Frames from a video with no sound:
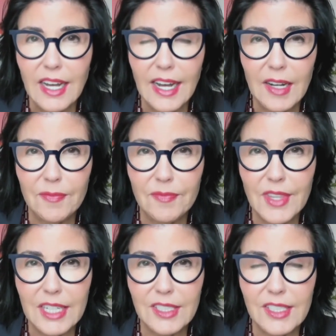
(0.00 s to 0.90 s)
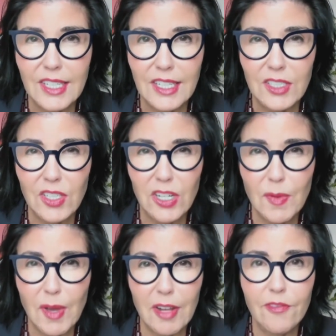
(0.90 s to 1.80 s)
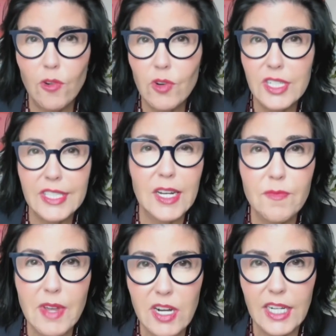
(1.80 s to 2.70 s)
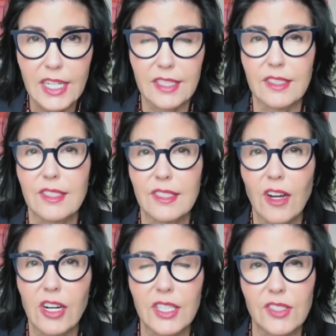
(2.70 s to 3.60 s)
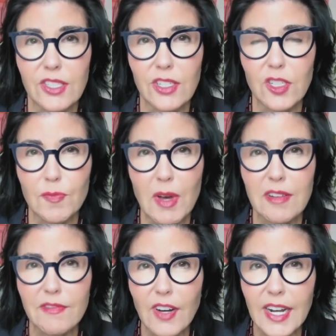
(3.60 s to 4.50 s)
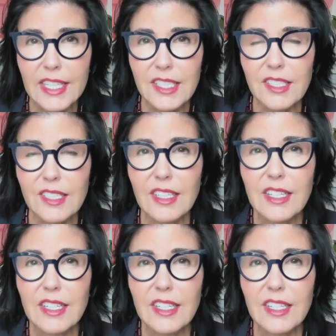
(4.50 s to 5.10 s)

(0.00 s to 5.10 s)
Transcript: that talked about 4 in 10 Americans are concerned about violent